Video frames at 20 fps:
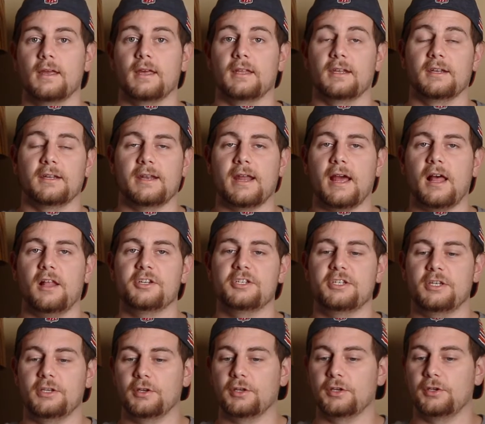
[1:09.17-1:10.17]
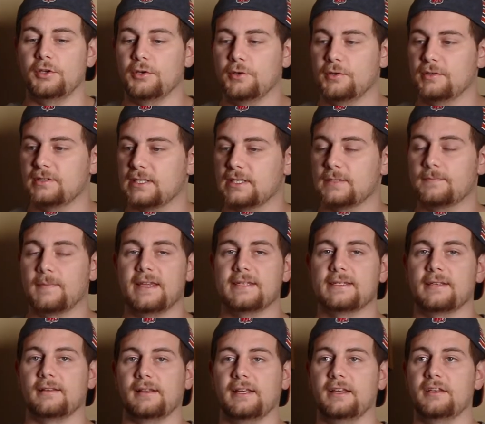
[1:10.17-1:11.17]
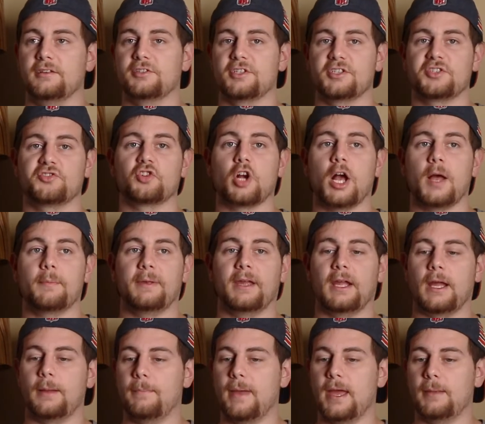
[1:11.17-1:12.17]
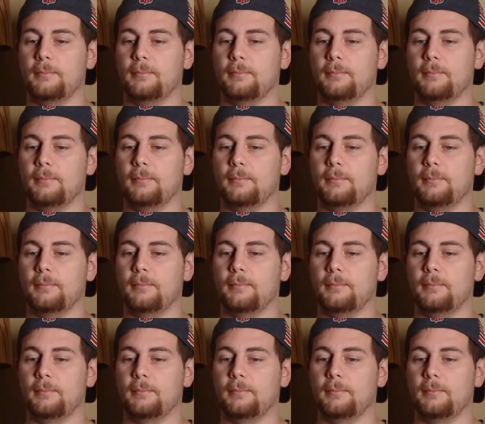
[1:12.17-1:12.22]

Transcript: An analogy you can use is basically just dropping a med